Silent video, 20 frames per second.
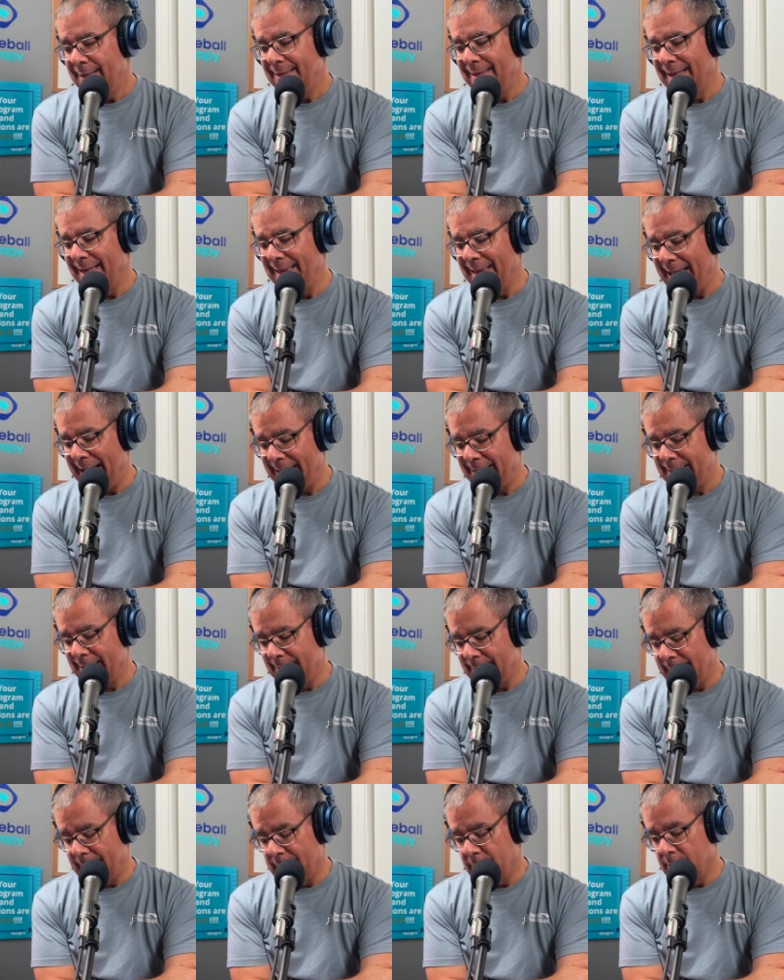The
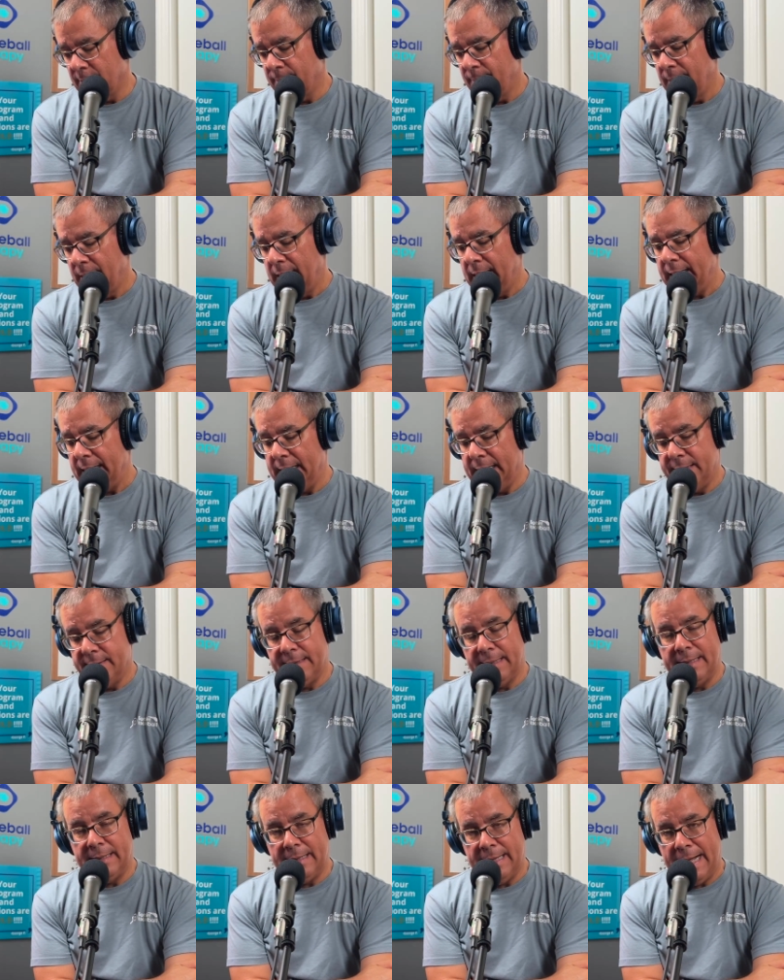latent error is
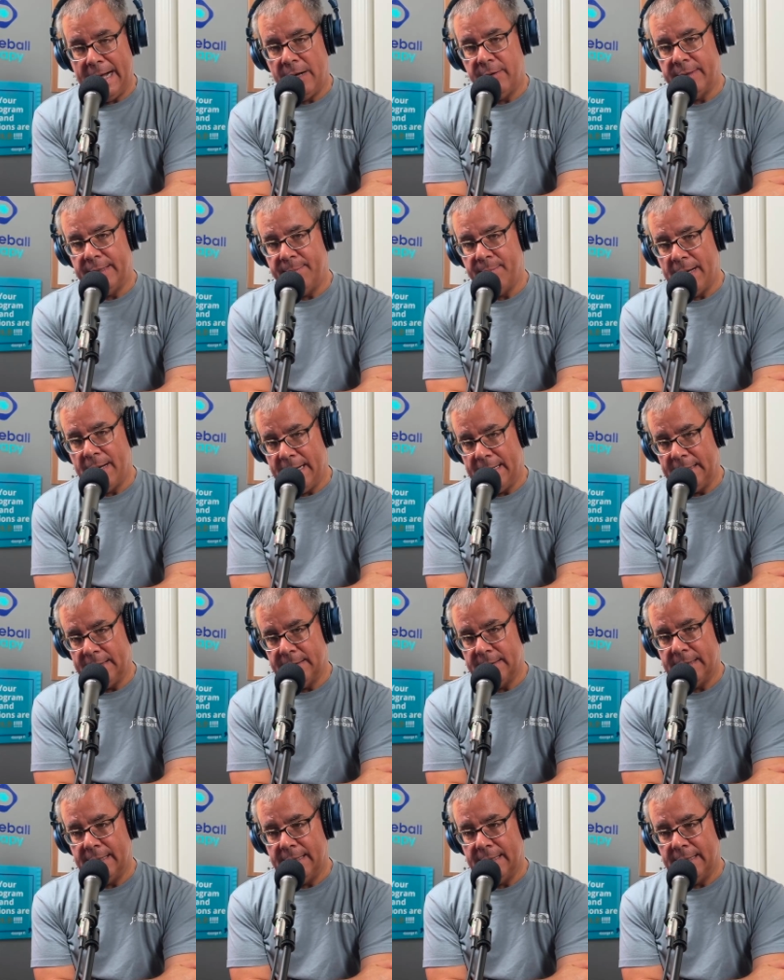a cloudy mind.